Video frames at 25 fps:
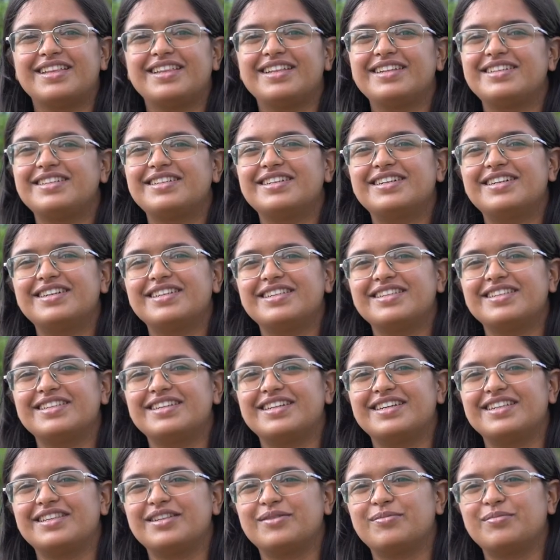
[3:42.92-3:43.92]
Richard is
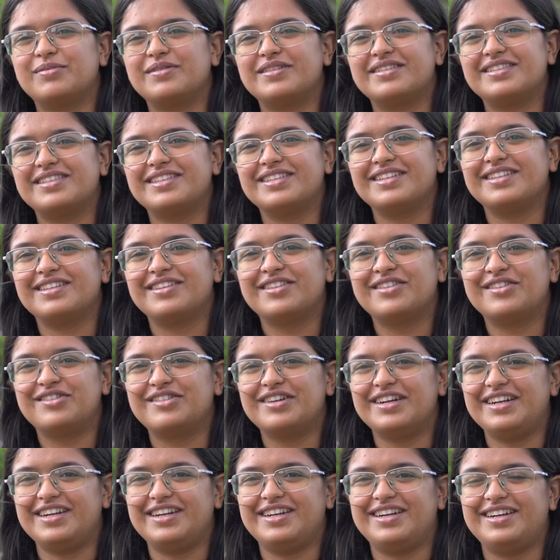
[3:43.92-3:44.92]
another person who
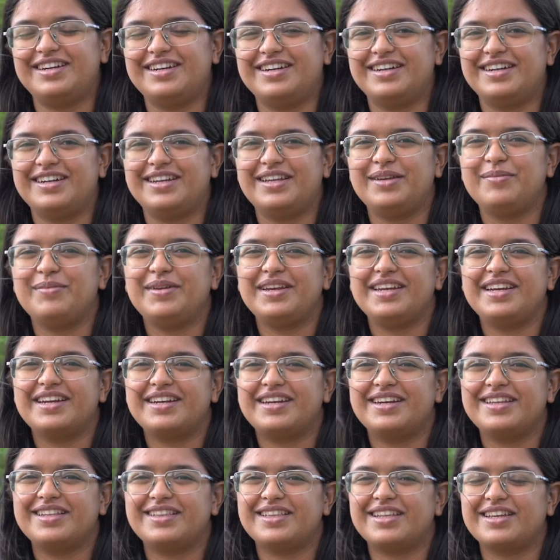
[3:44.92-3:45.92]
I
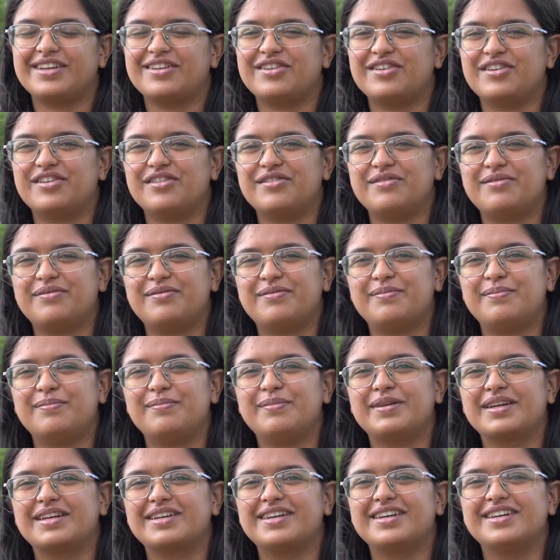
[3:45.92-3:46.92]
immediately think of
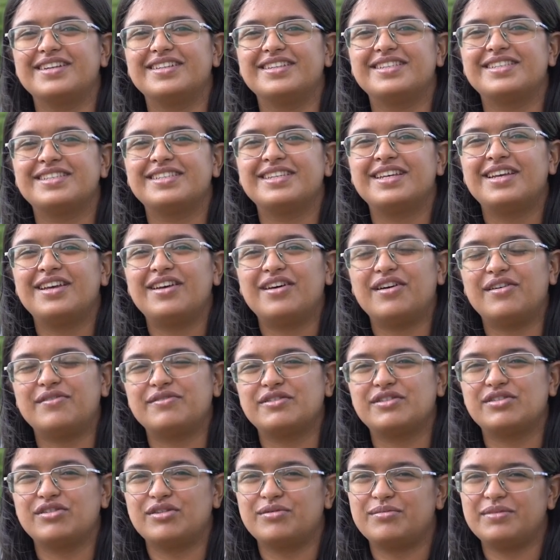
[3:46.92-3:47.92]
because of
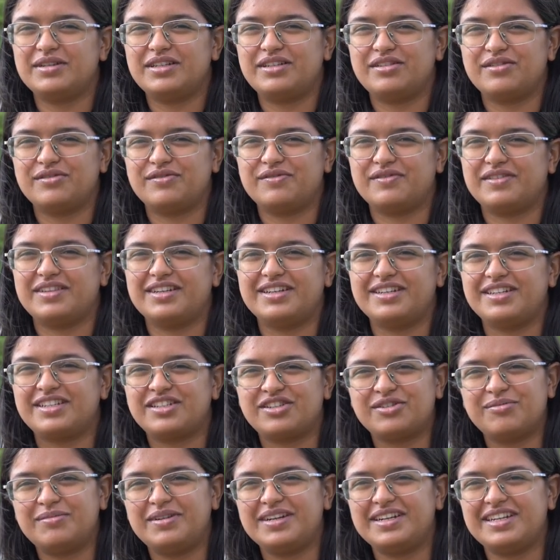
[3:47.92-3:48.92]
so much of the
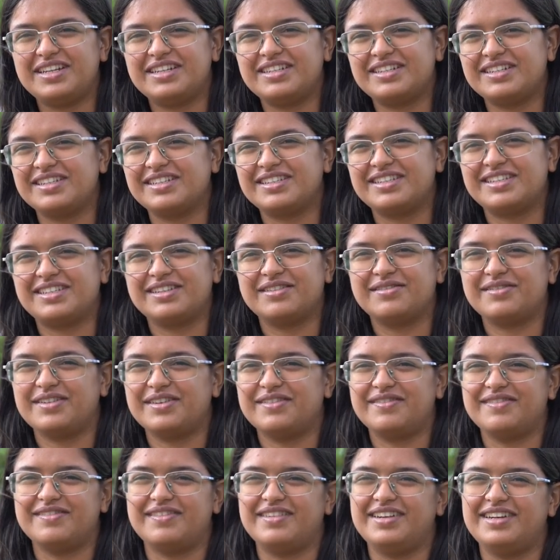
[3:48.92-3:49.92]
instrumentation stuff
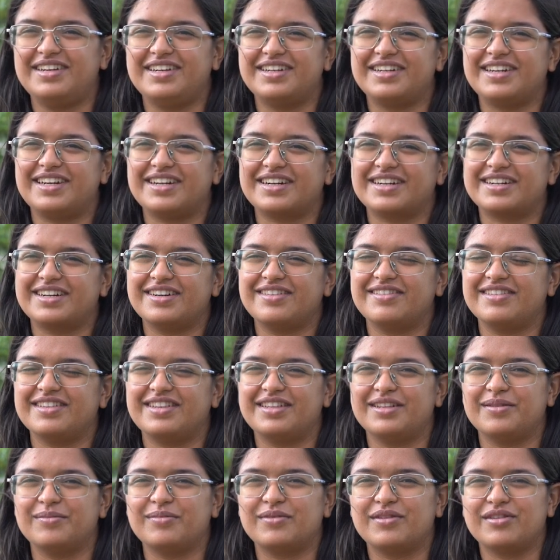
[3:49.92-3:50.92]
I've interacted with
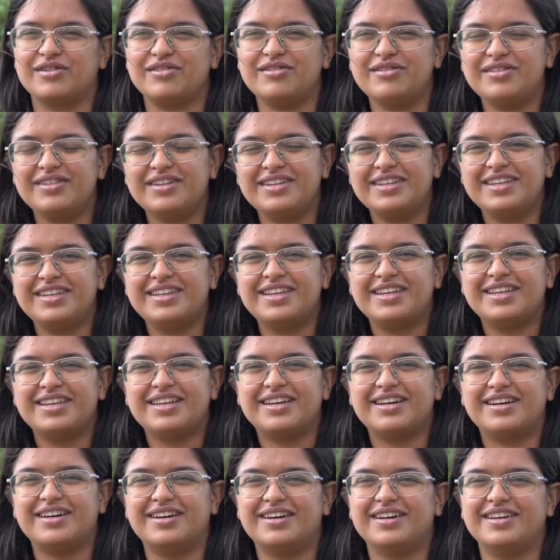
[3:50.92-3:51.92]
him through.
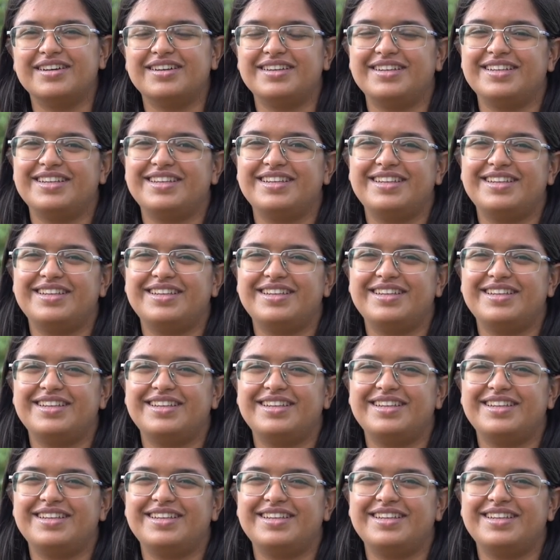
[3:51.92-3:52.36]
Uh,